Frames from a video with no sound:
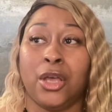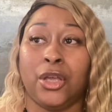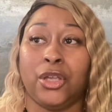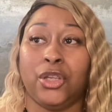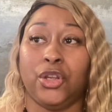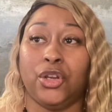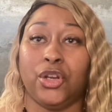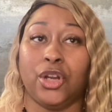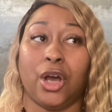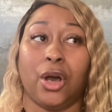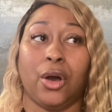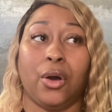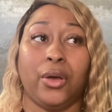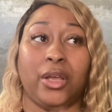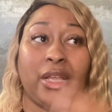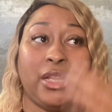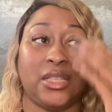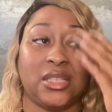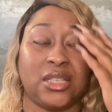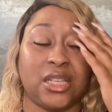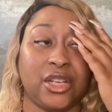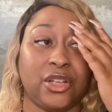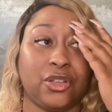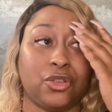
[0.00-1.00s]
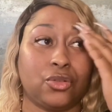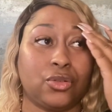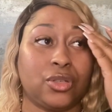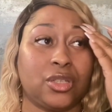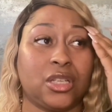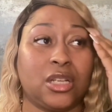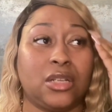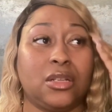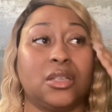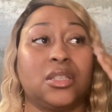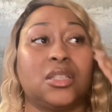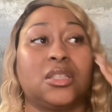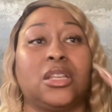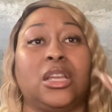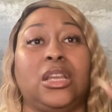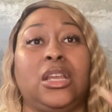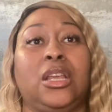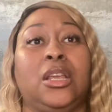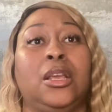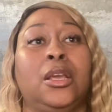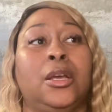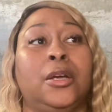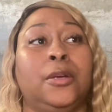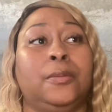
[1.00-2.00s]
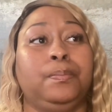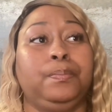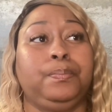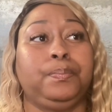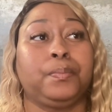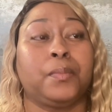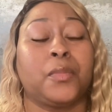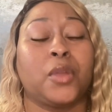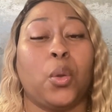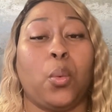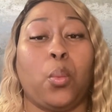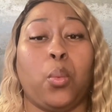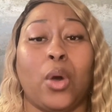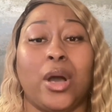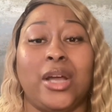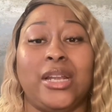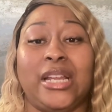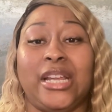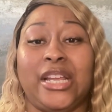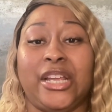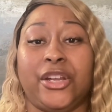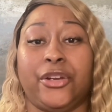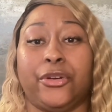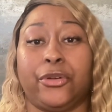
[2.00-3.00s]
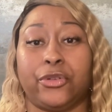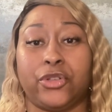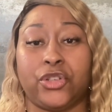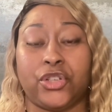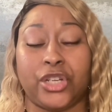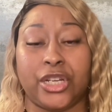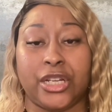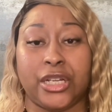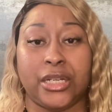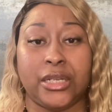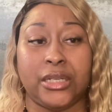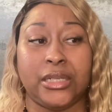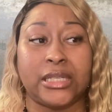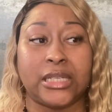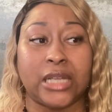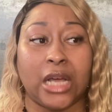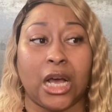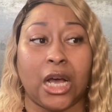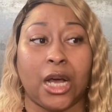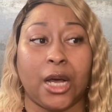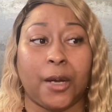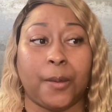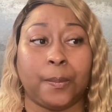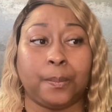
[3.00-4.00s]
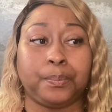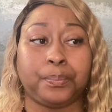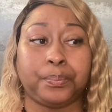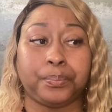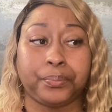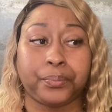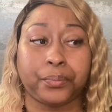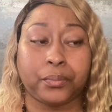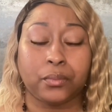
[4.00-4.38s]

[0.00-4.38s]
You know, it's interesting to see what energies um,